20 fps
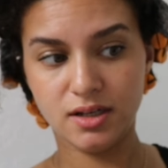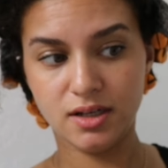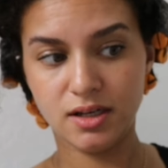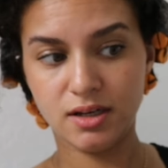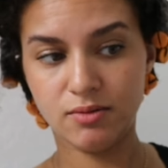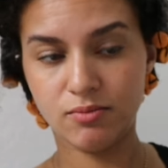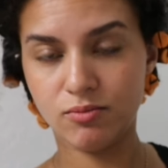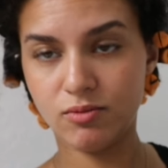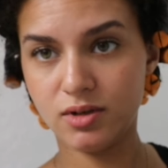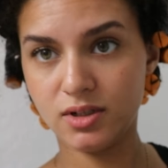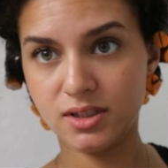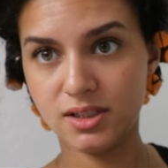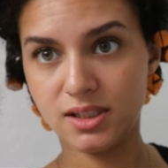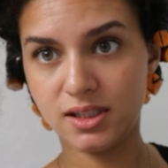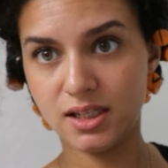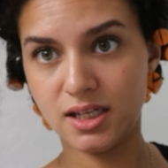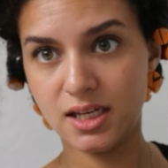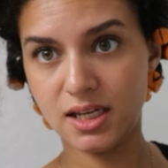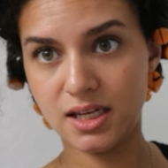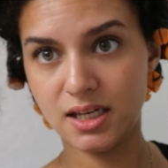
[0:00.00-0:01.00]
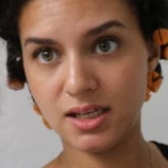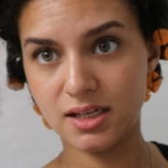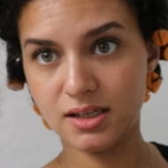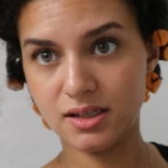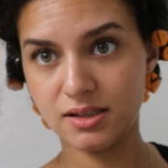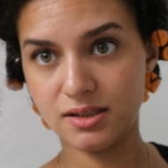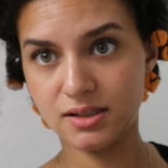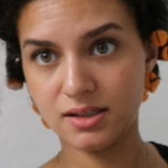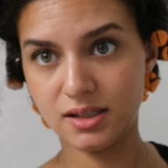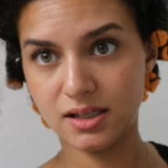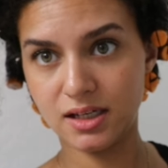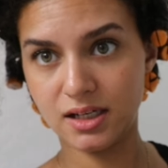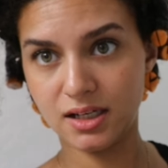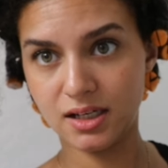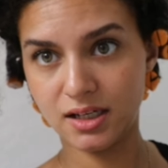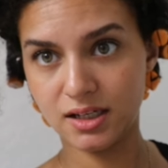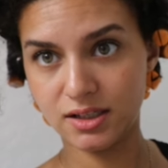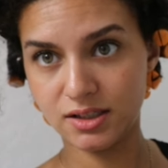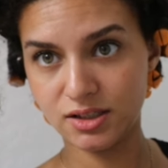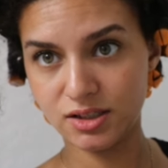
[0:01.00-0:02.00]
And once the end is like
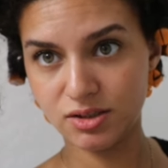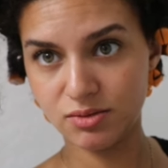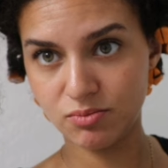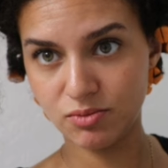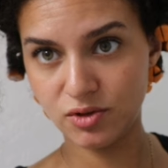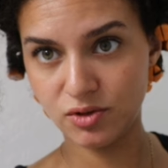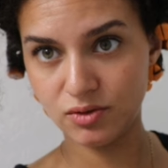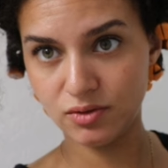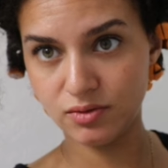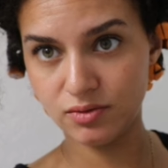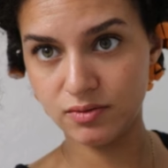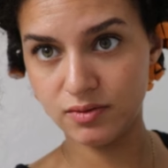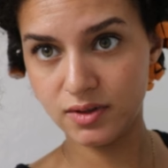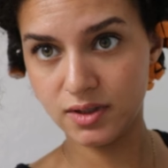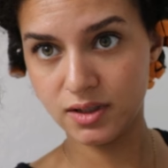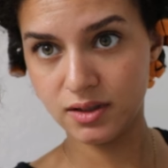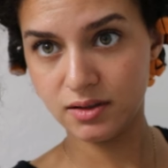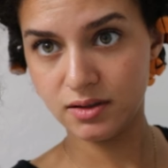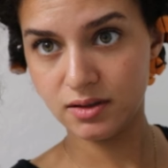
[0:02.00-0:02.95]
kind of smoothed